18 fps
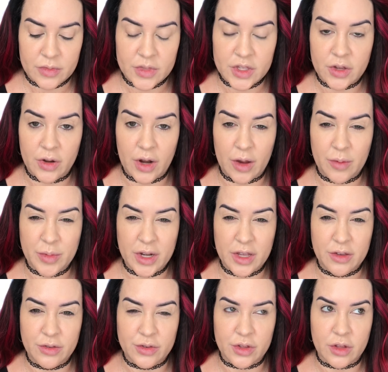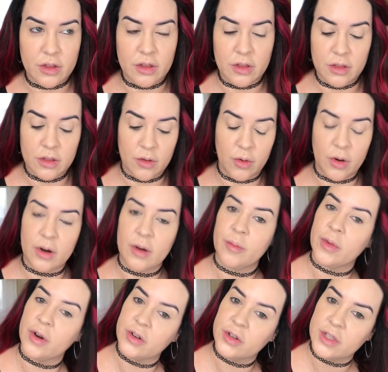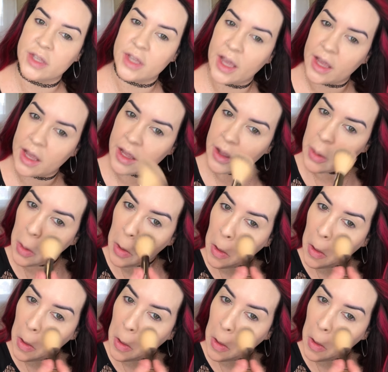So now I'm gonna use the Mercier